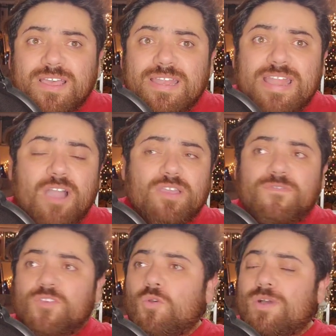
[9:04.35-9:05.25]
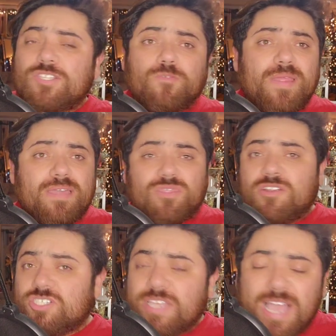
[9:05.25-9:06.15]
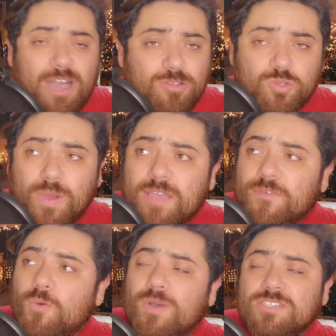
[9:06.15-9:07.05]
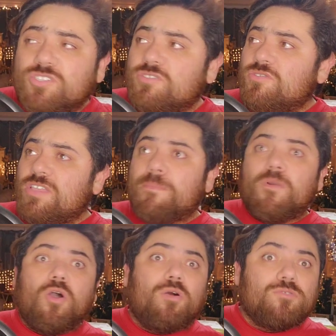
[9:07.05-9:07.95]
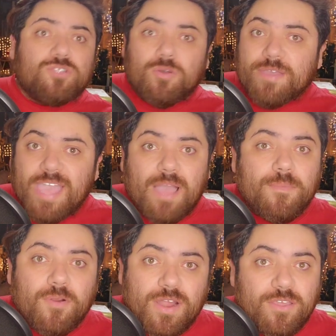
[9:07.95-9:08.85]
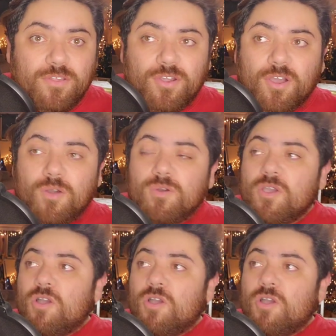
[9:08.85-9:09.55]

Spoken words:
Now, if you want to be a thirsty housewife who wants to do the most on camera, you know,